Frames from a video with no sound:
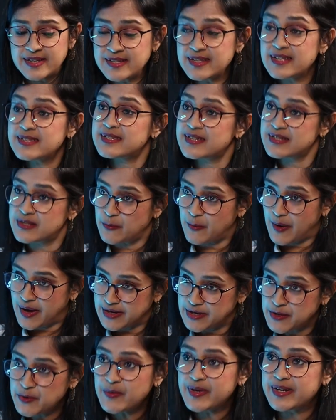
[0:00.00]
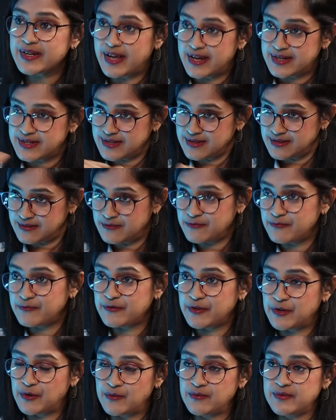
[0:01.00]
think they see the value in getting,
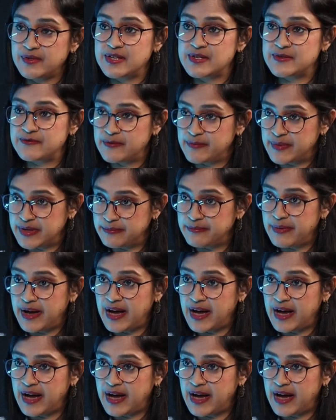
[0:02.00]
you know, these women